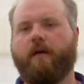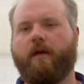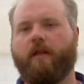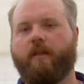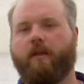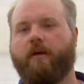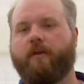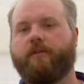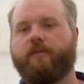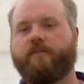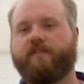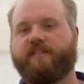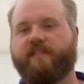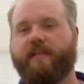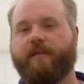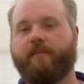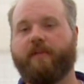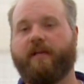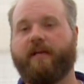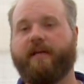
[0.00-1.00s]
Along those
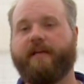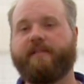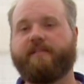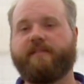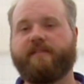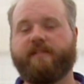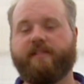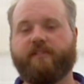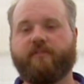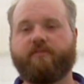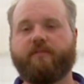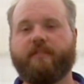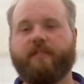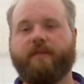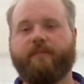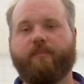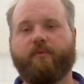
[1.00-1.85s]
same lines, it's really